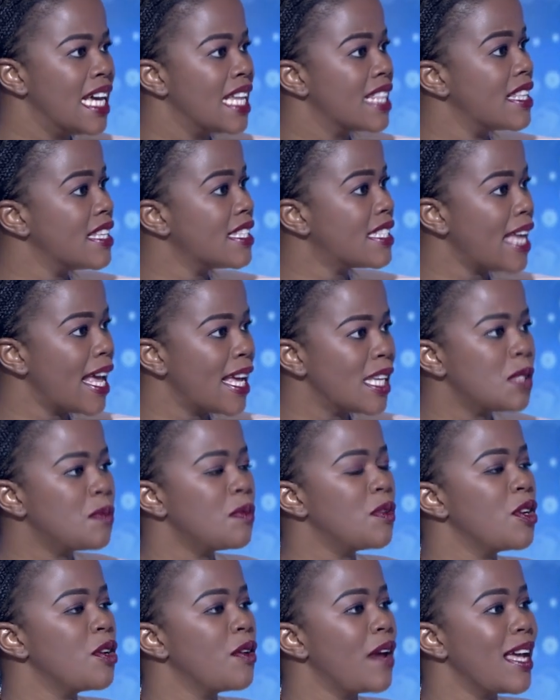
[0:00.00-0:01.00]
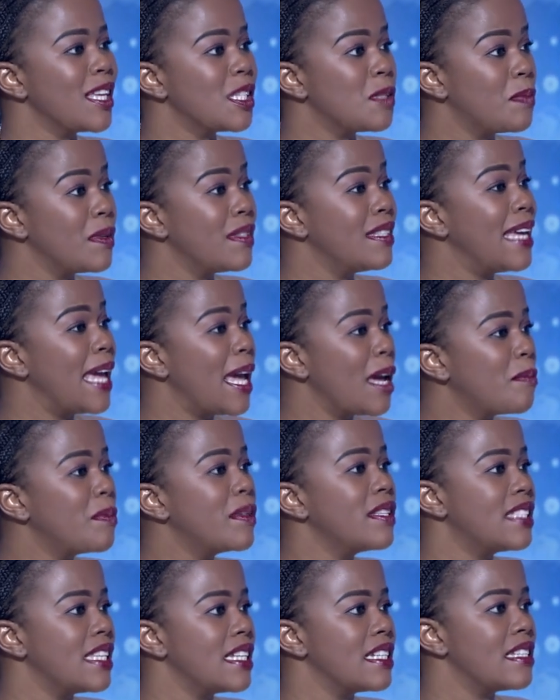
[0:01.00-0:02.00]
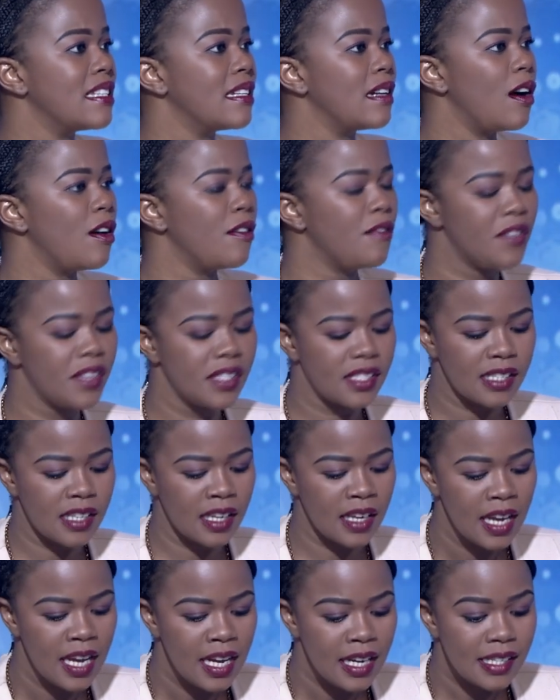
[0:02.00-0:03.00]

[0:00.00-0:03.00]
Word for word: This, as we know, has been the epicenter of this uh,